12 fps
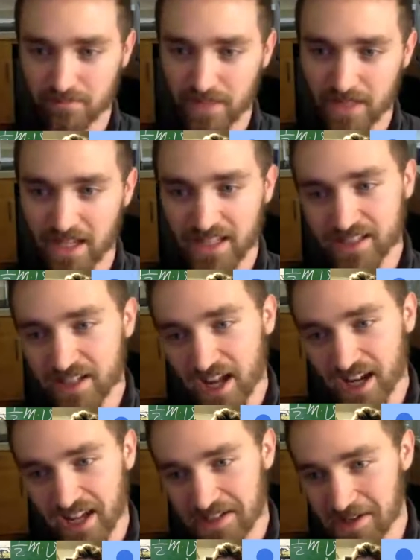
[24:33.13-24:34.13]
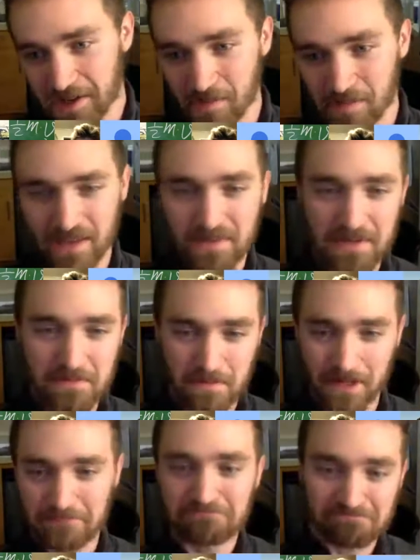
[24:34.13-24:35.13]
It's not ideal maybe,
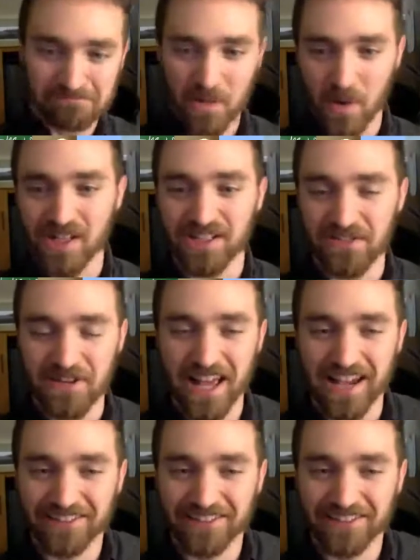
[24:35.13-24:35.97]
but it works for now.